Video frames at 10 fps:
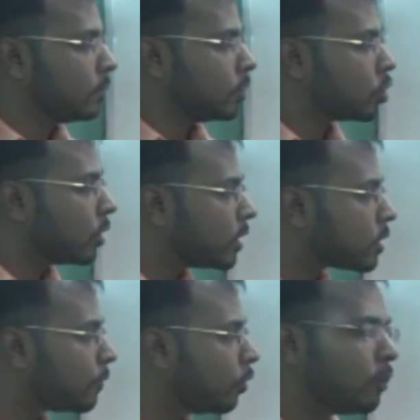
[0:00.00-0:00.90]
So it
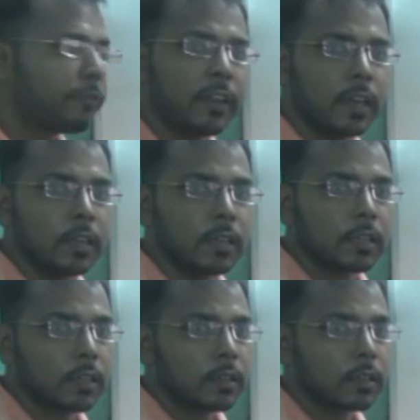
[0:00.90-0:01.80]
is full filled,
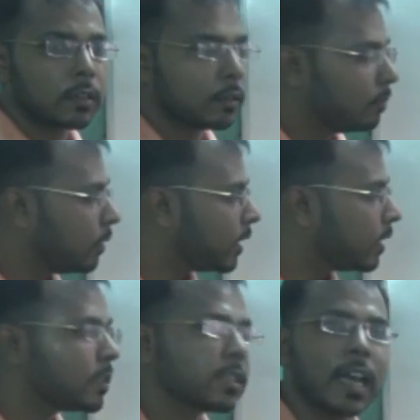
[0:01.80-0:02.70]
but
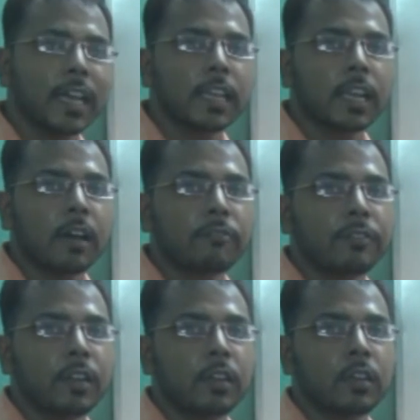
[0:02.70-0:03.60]
it is neither half
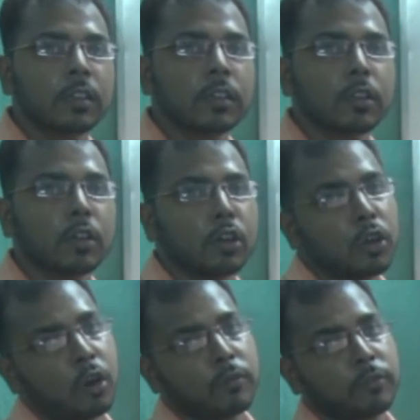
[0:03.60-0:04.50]
filled
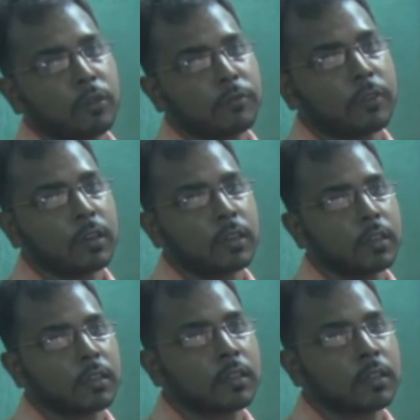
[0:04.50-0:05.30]
nor full filled.